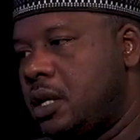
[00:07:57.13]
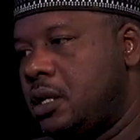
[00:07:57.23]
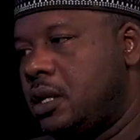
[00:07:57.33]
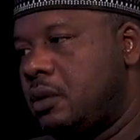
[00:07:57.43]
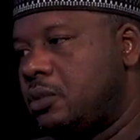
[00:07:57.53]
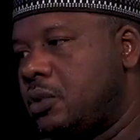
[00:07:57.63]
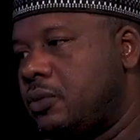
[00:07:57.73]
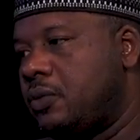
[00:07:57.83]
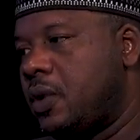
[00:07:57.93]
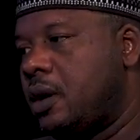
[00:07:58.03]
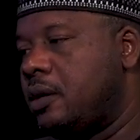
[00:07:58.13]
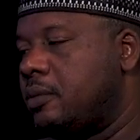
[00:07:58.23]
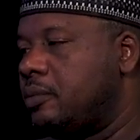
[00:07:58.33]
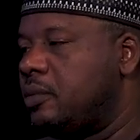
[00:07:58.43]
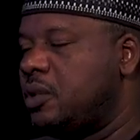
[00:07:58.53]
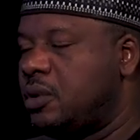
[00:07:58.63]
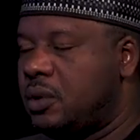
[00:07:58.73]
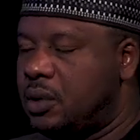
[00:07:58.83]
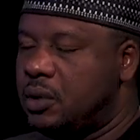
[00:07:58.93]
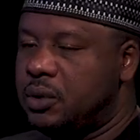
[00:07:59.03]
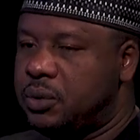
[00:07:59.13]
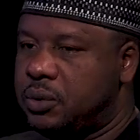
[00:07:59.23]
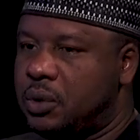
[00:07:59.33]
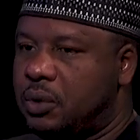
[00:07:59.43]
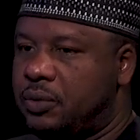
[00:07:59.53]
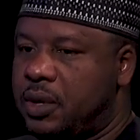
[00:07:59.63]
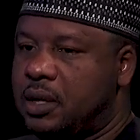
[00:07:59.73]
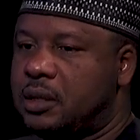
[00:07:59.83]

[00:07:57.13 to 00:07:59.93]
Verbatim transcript: in terms of um, you know, all sort of things